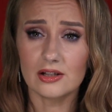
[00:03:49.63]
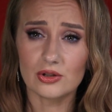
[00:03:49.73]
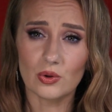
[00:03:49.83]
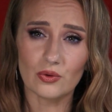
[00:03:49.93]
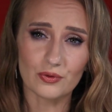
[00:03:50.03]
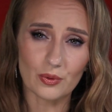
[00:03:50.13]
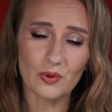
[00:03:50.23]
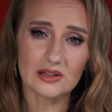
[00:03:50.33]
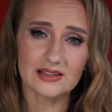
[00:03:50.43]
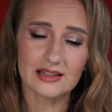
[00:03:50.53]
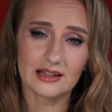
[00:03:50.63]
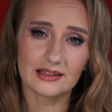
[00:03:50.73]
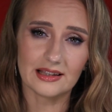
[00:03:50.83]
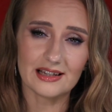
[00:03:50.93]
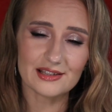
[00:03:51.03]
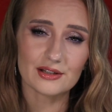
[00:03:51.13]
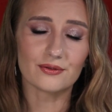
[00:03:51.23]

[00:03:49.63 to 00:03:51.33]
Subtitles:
So from one side, yes,